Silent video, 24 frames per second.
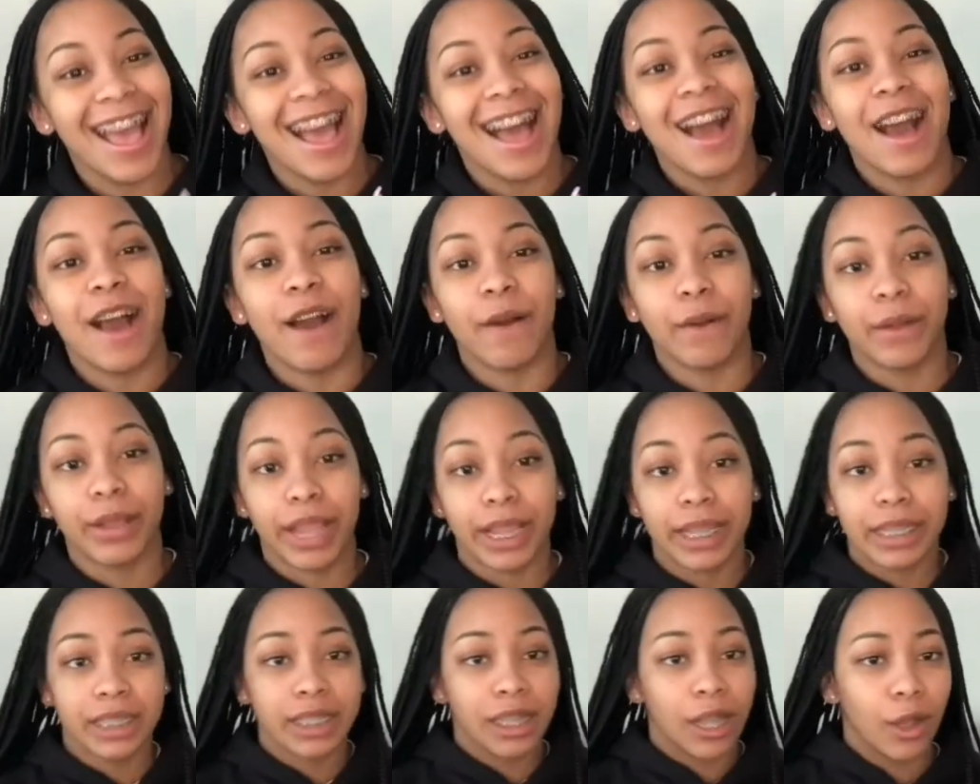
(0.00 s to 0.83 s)
Okay,
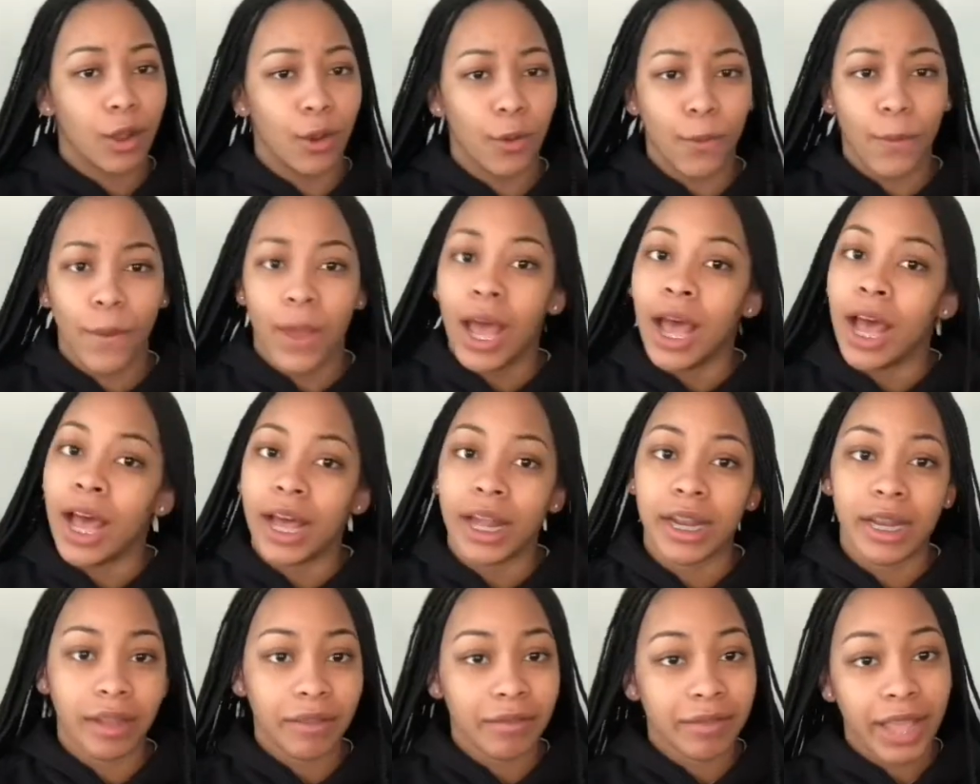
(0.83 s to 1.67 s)
so
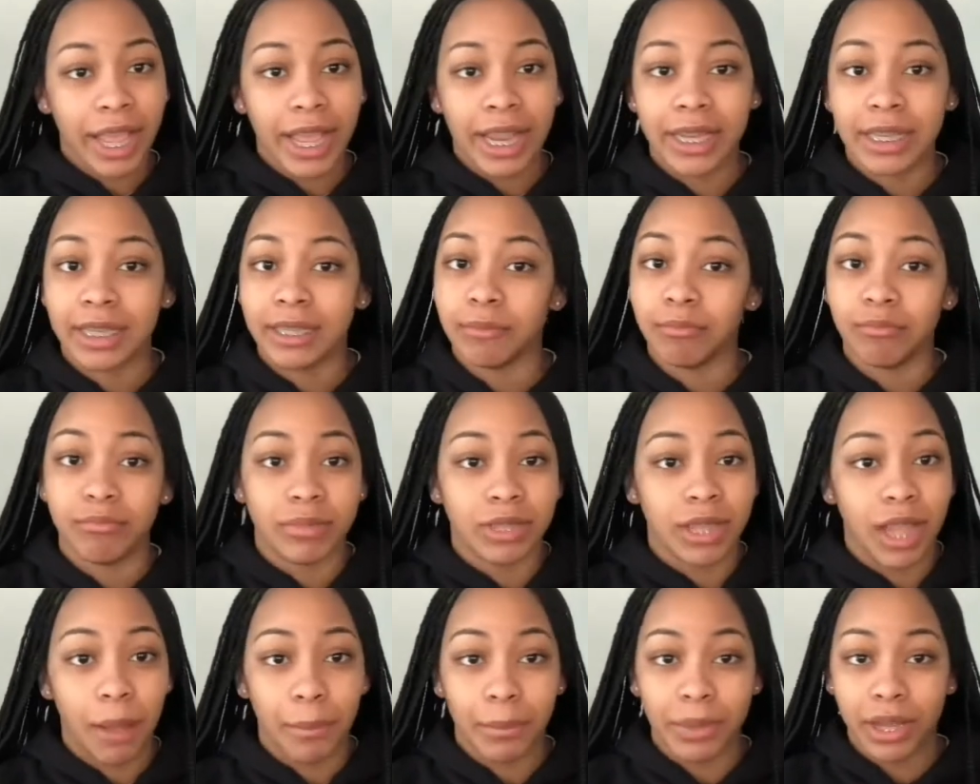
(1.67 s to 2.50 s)
enough that
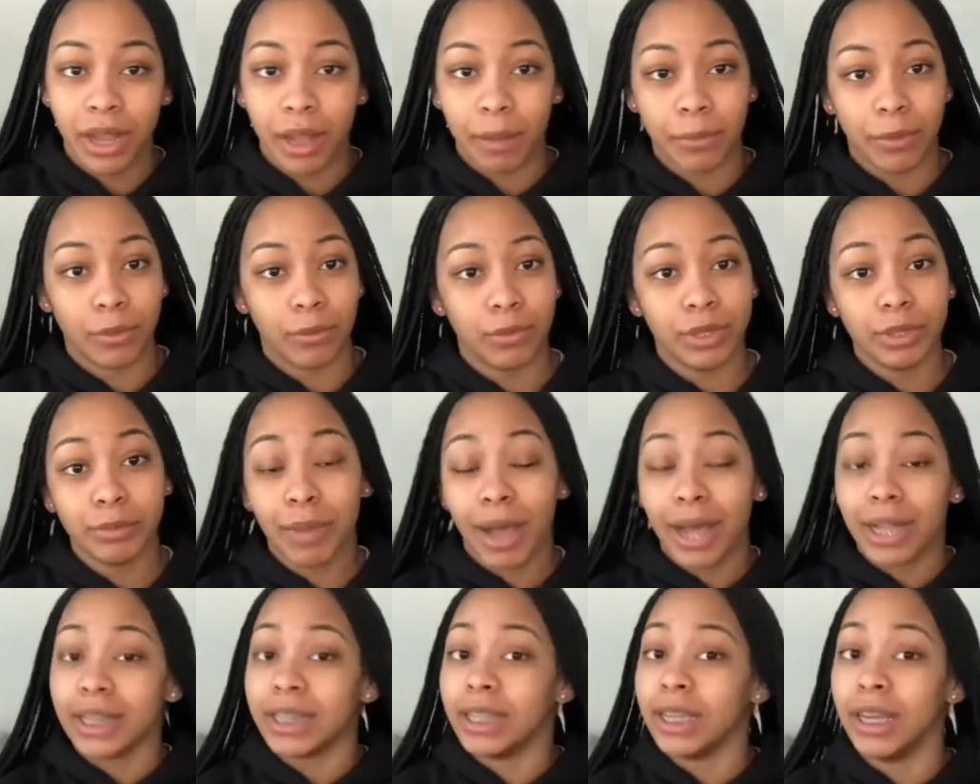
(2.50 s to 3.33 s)
yama, we about
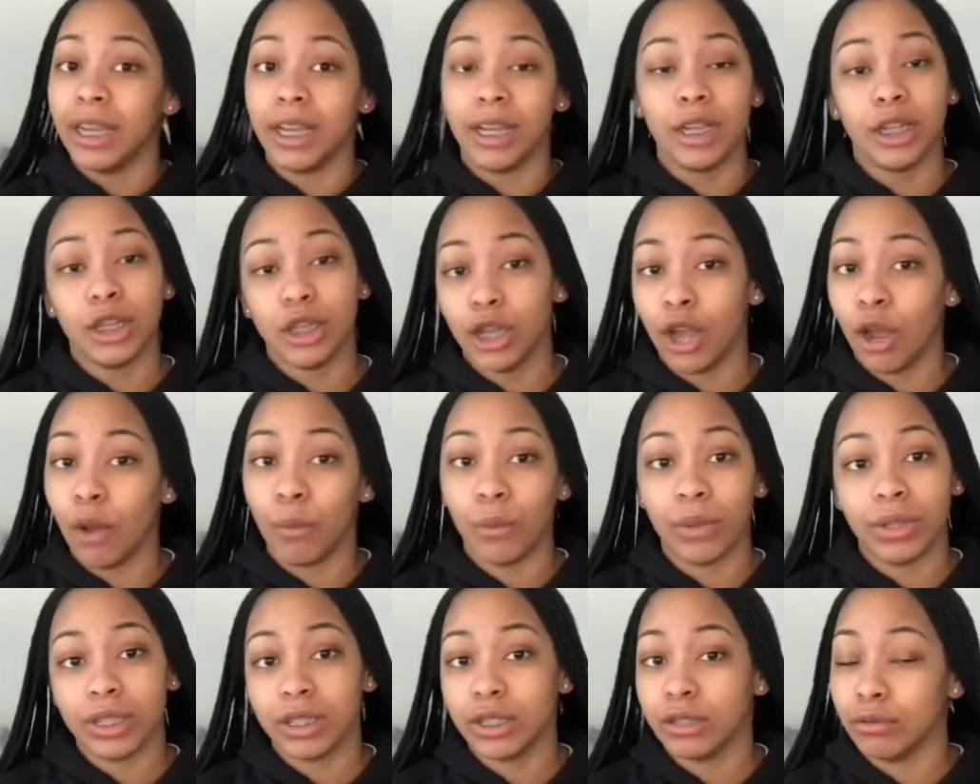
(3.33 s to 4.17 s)
to go
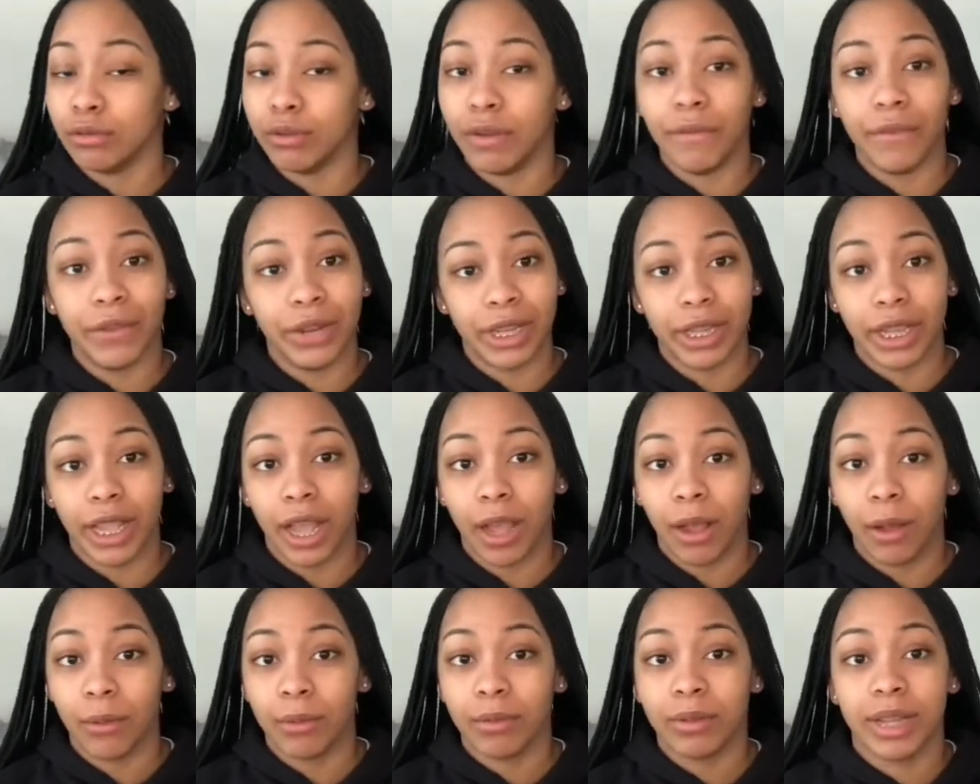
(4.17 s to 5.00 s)
into the video.
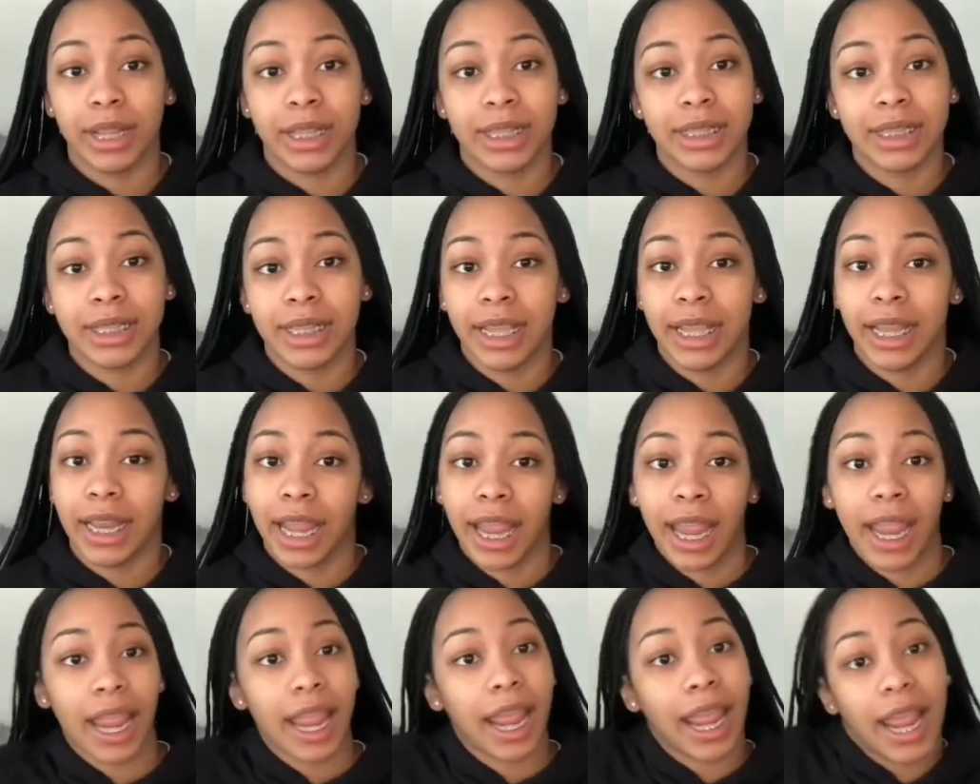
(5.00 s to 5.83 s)
Let's get
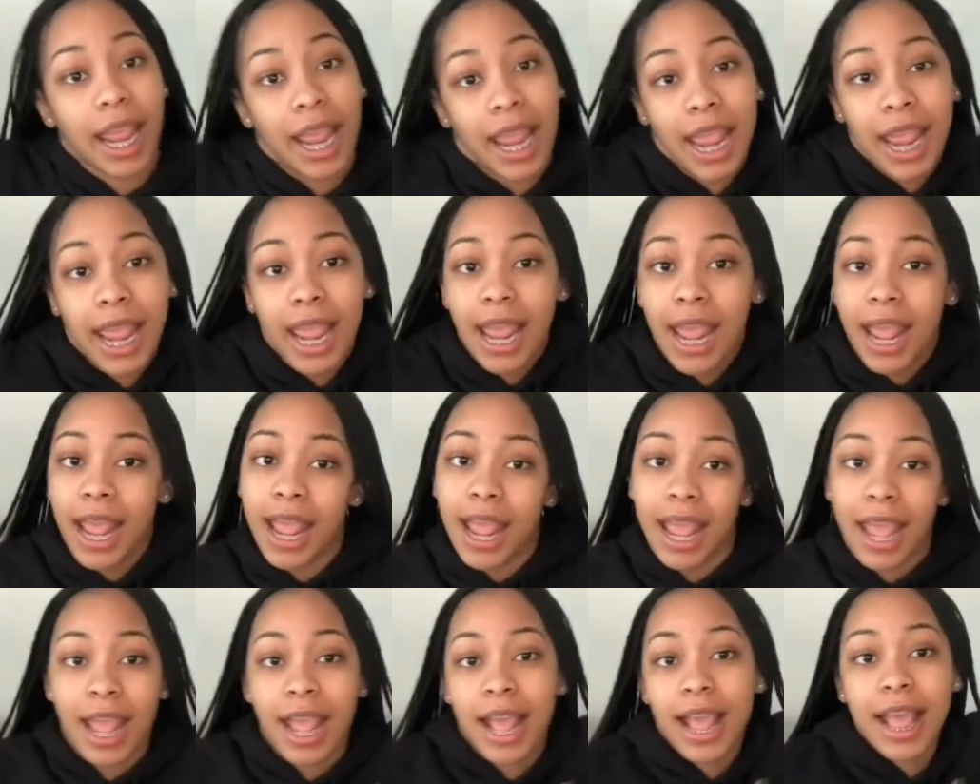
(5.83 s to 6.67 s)

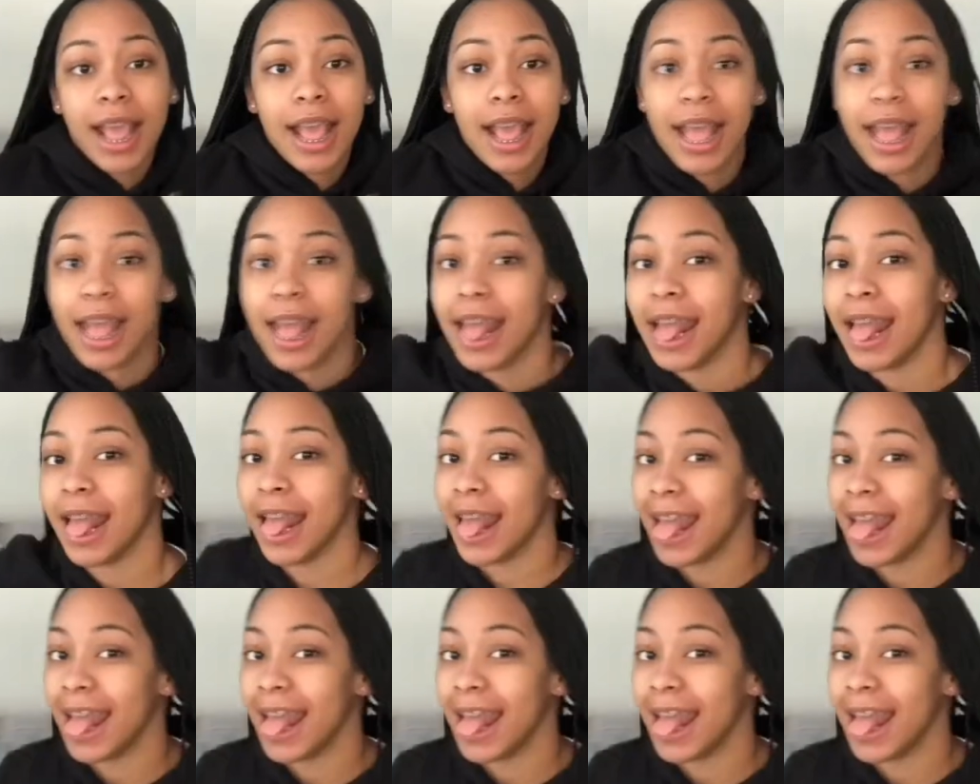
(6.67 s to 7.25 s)
it.